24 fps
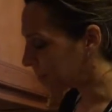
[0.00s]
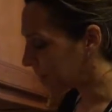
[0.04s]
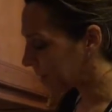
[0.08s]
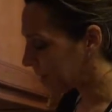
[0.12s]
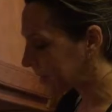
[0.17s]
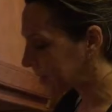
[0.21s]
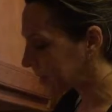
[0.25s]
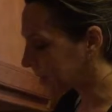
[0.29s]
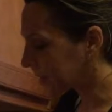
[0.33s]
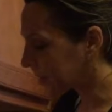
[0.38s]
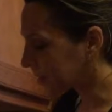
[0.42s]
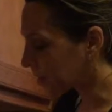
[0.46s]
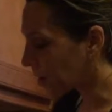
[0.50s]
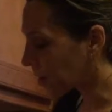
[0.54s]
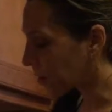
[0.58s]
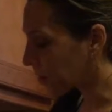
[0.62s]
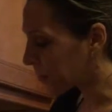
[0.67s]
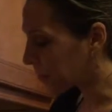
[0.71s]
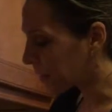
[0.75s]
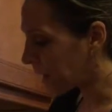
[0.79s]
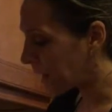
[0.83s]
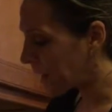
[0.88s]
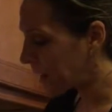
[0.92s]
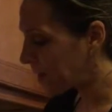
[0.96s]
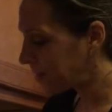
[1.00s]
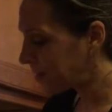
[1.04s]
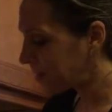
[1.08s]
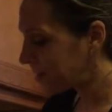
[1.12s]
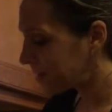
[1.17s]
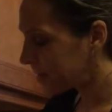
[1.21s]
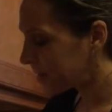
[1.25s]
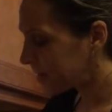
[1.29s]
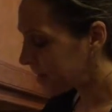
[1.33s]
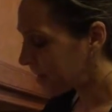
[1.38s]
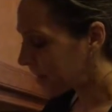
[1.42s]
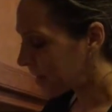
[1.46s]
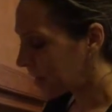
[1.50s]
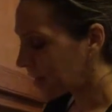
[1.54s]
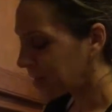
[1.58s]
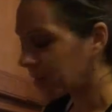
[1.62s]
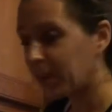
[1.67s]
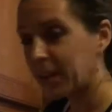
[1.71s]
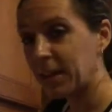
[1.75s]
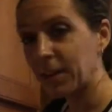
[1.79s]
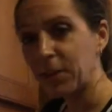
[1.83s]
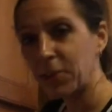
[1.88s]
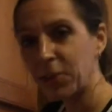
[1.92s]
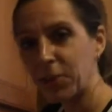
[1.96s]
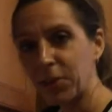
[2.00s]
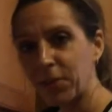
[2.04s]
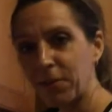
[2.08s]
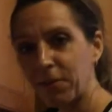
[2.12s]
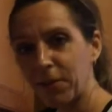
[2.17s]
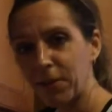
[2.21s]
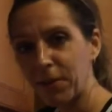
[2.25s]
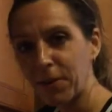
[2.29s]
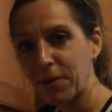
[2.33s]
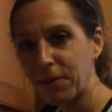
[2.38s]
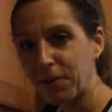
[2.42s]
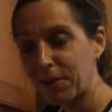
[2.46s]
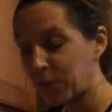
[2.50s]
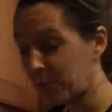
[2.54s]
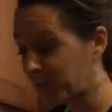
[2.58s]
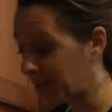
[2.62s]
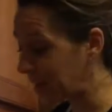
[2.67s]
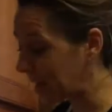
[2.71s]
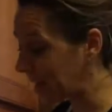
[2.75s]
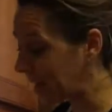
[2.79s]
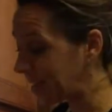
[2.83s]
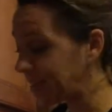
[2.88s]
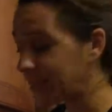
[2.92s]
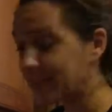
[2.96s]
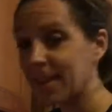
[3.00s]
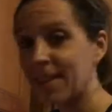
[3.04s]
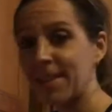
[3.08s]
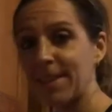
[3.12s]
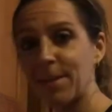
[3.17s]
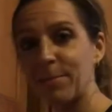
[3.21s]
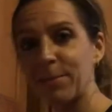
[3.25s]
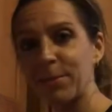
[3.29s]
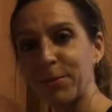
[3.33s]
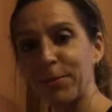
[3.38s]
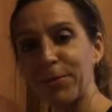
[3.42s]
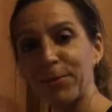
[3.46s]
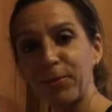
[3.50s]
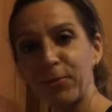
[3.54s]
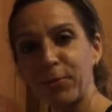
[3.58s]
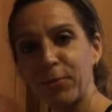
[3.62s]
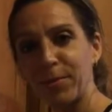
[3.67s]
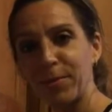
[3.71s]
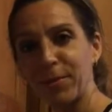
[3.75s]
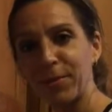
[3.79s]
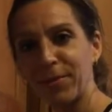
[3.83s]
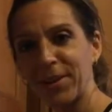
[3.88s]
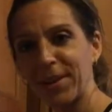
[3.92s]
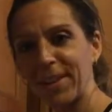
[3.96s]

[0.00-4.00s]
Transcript: going to mix this all around, let it cook for a few minutes, and then we'll be